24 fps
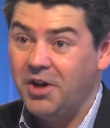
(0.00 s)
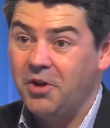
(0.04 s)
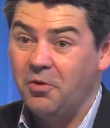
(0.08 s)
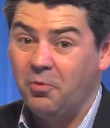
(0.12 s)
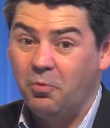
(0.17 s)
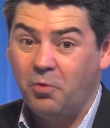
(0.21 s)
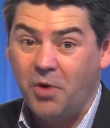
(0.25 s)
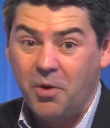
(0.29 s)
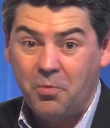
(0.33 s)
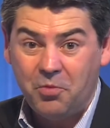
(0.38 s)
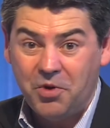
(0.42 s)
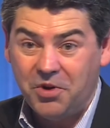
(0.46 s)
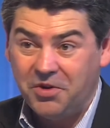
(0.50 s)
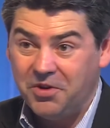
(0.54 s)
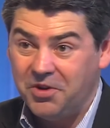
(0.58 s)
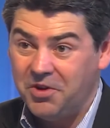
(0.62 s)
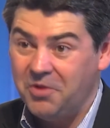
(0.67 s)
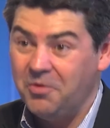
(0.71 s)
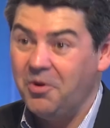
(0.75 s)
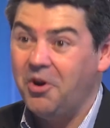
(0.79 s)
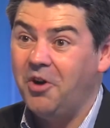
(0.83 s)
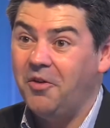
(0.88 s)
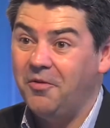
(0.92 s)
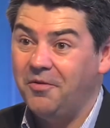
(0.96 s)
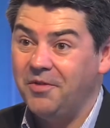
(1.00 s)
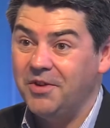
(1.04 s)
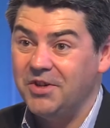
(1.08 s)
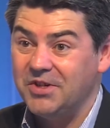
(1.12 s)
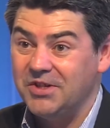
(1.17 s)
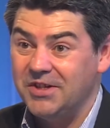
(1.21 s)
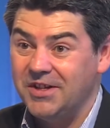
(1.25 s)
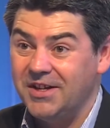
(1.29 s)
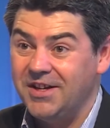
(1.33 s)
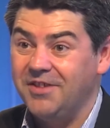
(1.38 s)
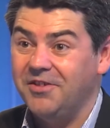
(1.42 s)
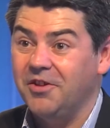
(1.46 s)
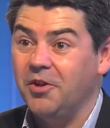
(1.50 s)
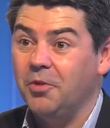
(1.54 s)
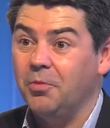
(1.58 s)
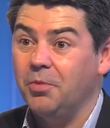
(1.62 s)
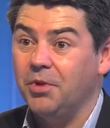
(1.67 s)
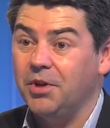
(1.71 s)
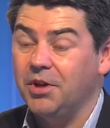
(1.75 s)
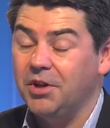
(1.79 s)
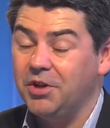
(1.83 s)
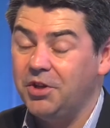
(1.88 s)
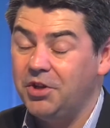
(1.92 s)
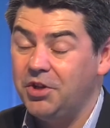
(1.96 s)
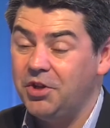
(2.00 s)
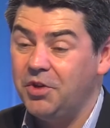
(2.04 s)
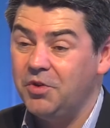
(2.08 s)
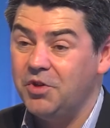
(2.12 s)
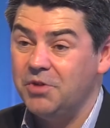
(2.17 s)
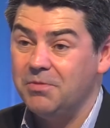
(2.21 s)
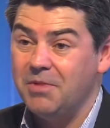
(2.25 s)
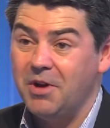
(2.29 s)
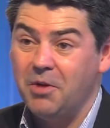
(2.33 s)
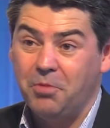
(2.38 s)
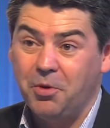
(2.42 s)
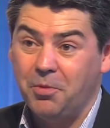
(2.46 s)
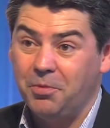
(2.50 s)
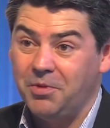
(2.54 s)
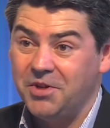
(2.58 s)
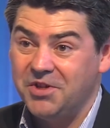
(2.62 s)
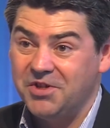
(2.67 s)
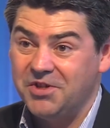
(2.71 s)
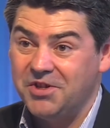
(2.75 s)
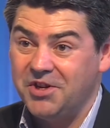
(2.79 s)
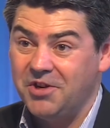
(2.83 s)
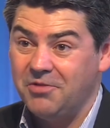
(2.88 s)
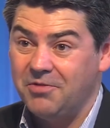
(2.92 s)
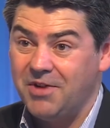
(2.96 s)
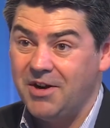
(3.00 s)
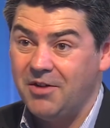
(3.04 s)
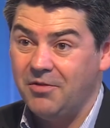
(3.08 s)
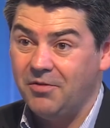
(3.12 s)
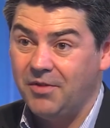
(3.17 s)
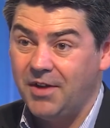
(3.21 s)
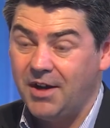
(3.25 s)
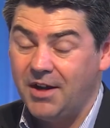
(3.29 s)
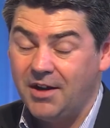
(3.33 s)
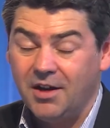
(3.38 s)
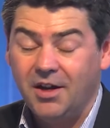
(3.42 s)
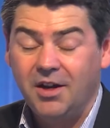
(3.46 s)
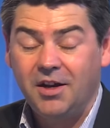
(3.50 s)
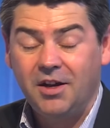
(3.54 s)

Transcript: When we do, obviously there'll be a huge amount of publicity around that,